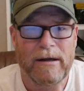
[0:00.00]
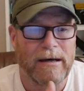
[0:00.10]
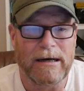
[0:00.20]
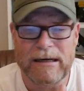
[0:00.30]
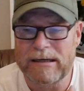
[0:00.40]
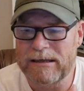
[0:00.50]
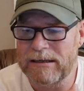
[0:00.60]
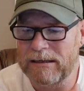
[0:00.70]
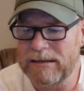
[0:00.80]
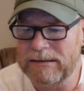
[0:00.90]

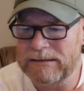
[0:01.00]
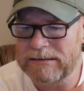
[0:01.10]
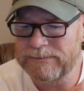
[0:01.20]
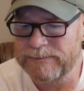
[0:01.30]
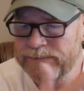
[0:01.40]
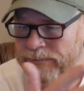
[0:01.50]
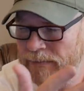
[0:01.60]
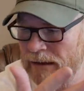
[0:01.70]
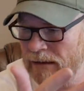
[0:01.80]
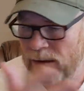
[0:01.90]
Uh,
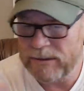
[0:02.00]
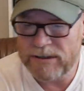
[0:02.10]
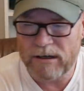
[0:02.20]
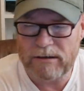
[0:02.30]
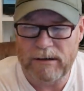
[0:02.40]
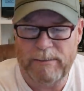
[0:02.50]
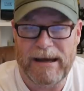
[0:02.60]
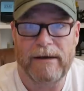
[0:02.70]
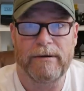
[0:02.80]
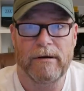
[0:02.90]
are we talking
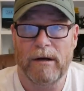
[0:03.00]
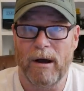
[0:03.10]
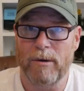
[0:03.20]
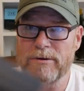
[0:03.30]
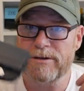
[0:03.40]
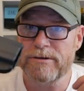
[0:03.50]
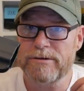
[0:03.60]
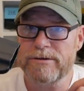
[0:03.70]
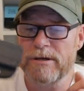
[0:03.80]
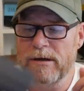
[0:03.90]
about
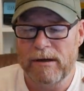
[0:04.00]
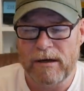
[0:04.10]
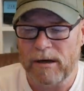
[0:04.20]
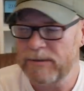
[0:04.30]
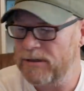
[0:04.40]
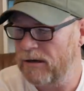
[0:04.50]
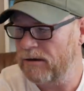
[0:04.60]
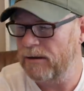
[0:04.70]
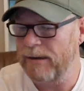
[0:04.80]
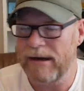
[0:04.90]
holsters? Are we
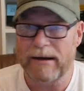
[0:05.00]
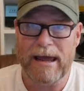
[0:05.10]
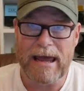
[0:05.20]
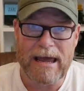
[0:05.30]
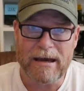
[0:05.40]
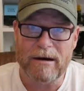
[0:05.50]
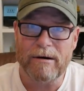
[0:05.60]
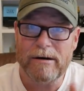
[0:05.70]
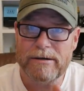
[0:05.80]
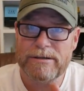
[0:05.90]
talking about
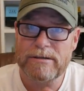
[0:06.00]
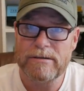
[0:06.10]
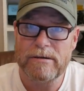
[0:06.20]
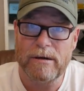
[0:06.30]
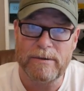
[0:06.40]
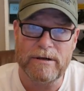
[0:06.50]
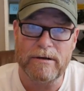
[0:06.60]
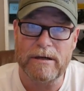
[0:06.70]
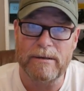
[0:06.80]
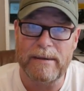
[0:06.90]
handguards? Are we
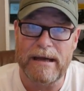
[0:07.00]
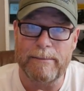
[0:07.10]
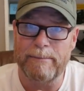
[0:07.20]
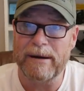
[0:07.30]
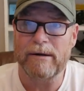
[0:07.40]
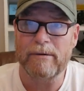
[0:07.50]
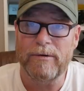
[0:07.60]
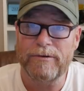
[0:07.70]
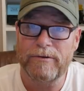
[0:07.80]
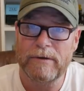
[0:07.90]
talking about
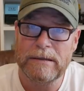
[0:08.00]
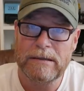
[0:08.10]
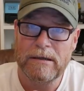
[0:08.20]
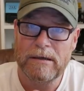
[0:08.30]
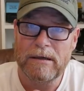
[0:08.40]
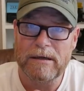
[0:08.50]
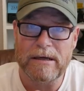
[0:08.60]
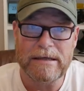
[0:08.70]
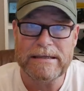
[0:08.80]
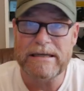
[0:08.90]
barrels?
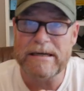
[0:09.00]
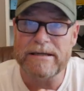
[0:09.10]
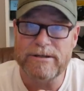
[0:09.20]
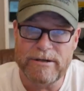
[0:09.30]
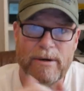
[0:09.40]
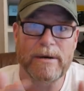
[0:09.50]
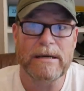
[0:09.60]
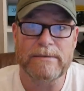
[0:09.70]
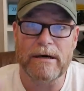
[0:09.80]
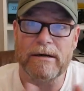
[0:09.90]
gun kits. You know what
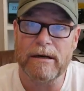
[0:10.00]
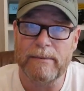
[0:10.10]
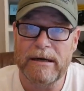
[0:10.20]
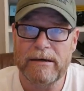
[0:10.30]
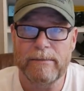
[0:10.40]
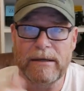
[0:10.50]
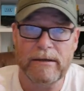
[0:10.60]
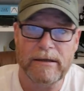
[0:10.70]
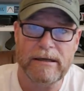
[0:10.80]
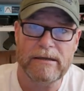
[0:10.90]
I'm talking about. I mean,
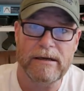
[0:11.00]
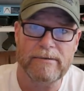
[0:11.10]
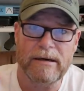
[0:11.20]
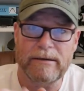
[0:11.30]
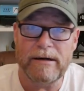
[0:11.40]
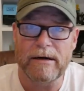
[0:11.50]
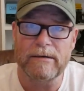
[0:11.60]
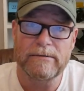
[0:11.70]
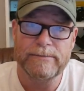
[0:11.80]
look at that thing right there.